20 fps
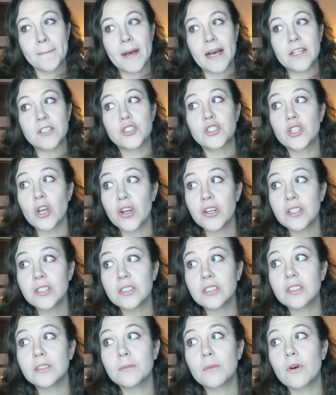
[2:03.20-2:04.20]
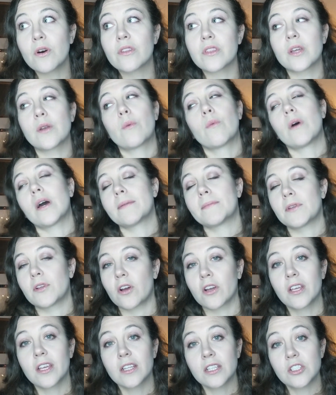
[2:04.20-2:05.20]
But don't do more than one
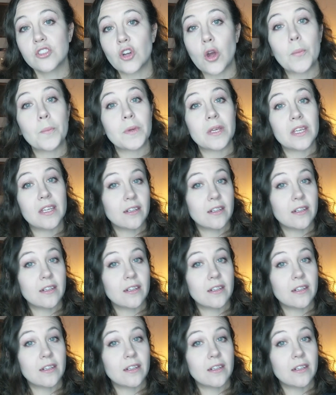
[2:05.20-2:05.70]
monocular drop